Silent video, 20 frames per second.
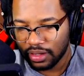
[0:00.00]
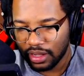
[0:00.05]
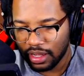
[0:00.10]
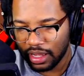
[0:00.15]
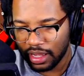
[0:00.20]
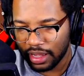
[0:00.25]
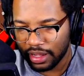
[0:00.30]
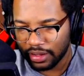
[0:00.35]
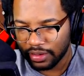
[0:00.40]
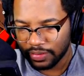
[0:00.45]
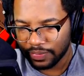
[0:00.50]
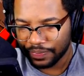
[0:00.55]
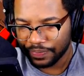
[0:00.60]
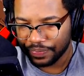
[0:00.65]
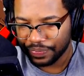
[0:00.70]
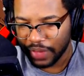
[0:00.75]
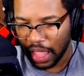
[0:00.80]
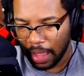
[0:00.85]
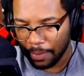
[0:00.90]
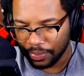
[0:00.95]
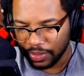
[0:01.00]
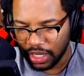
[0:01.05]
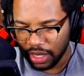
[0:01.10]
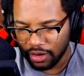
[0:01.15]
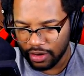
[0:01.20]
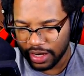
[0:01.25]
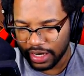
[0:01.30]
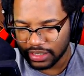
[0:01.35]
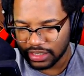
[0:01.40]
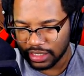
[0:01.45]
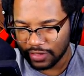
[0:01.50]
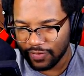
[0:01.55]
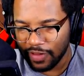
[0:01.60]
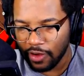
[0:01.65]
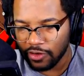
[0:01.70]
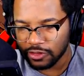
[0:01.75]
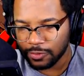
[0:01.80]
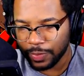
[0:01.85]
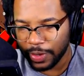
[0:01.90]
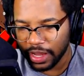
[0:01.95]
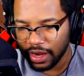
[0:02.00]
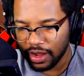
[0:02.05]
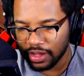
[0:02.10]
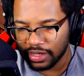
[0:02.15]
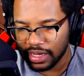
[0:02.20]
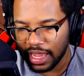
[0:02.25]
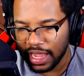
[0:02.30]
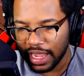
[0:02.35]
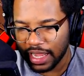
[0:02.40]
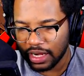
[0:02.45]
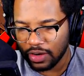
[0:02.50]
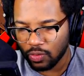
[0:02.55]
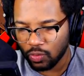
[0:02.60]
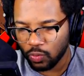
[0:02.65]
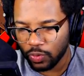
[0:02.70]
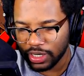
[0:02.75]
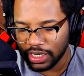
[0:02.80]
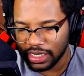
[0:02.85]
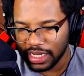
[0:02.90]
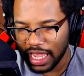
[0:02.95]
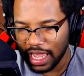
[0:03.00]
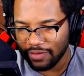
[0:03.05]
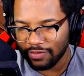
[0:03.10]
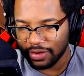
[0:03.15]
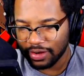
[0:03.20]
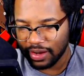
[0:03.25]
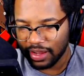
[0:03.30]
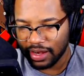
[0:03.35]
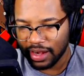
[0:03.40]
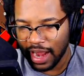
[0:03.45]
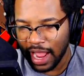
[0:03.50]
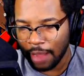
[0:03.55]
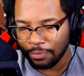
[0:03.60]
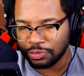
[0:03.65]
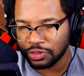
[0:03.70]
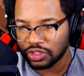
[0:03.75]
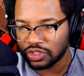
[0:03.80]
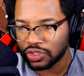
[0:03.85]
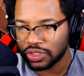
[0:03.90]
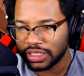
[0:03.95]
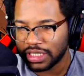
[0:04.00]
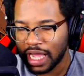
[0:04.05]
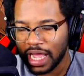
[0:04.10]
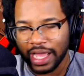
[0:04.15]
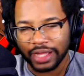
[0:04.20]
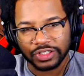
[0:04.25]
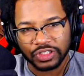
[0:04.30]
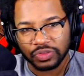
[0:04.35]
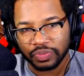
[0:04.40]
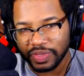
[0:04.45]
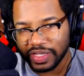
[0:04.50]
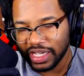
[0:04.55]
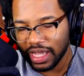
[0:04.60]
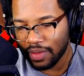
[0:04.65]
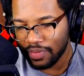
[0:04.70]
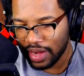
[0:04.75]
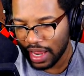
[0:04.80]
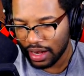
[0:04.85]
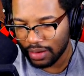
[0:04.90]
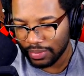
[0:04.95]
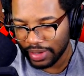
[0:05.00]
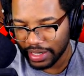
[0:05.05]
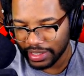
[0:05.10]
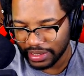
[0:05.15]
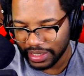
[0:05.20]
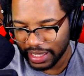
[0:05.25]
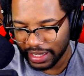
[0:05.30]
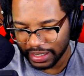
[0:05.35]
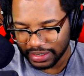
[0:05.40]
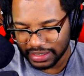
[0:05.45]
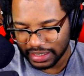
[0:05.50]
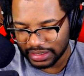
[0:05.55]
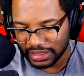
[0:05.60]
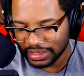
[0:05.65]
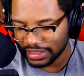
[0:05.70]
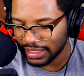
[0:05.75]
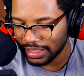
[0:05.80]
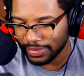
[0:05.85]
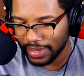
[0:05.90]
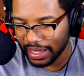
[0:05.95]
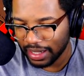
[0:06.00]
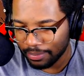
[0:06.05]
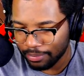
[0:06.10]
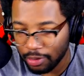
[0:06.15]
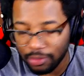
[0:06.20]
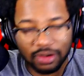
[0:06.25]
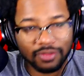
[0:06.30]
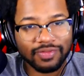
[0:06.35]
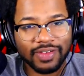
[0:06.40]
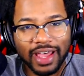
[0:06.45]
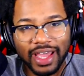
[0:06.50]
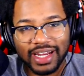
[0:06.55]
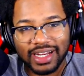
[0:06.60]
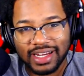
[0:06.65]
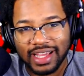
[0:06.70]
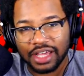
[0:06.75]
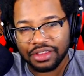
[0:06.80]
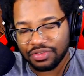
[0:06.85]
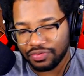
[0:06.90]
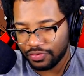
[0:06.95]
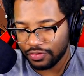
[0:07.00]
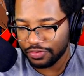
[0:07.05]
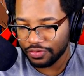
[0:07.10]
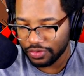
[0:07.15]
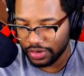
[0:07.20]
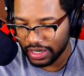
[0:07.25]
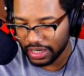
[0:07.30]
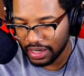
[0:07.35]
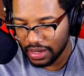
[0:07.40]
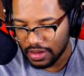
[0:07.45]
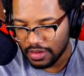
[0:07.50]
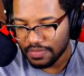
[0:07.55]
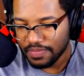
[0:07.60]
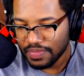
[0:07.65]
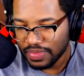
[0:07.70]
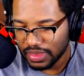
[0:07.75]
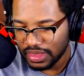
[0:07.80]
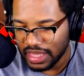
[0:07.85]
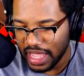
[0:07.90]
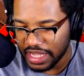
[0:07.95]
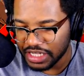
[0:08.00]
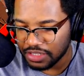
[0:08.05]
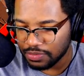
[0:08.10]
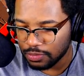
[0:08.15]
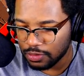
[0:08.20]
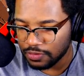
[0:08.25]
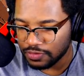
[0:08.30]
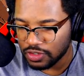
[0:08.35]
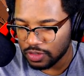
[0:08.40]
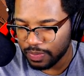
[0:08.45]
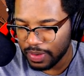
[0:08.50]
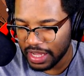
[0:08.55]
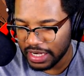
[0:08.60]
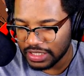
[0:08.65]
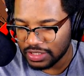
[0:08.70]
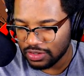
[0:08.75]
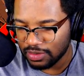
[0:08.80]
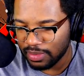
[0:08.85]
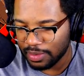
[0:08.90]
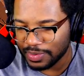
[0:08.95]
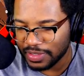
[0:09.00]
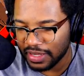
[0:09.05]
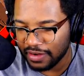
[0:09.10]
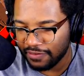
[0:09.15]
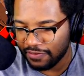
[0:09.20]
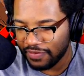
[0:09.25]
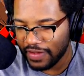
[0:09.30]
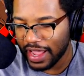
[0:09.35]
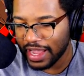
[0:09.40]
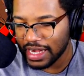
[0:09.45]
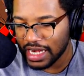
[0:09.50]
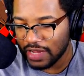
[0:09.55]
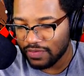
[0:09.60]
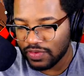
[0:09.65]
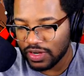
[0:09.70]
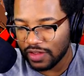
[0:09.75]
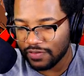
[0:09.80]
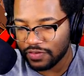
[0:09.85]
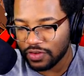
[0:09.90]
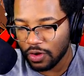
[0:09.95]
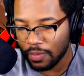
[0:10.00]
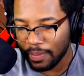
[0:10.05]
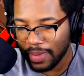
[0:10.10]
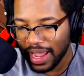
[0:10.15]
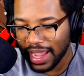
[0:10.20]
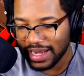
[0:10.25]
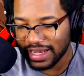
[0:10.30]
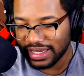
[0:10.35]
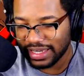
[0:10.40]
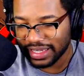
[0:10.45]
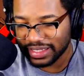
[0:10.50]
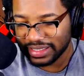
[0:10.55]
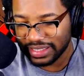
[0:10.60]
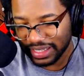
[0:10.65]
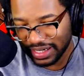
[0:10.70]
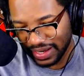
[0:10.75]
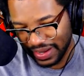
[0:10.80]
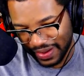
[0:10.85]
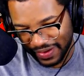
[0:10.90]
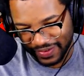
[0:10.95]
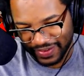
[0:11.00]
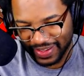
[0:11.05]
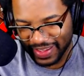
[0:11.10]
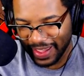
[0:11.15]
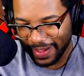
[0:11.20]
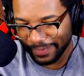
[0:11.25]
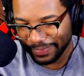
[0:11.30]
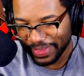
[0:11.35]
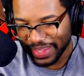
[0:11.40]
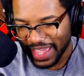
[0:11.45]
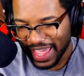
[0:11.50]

Huh. I'm curious, if I was playing online, would he have an option to dodge me coming at him like that? Because that just seemed like a bona fide death for free. Nice moves. Your body still remembers how to fight, even if your mind doesn't. Okay.